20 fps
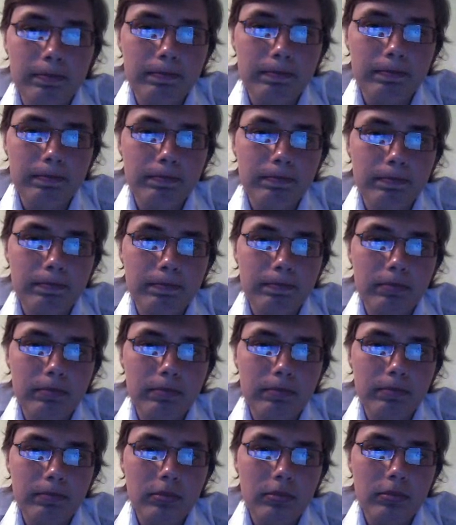
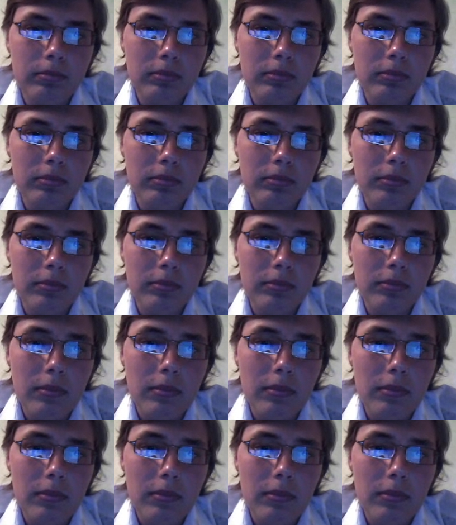(no one is talking)